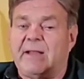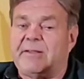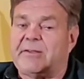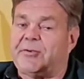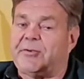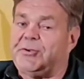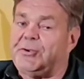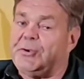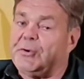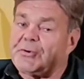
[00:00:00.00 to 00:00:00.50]

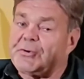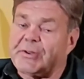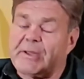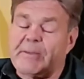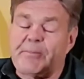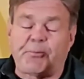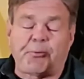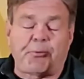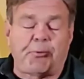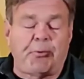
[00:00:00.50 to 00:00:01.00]
They're
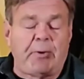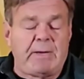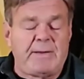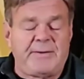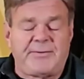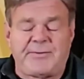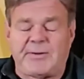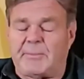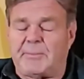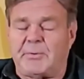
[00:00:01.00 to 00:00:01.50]
usually
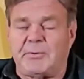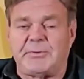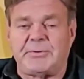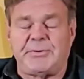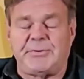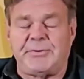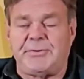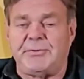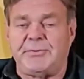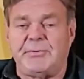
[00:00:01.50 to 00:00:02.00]
pretty simple to
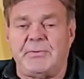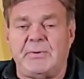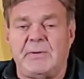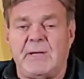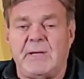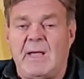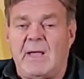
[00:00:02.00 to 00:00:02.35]
do.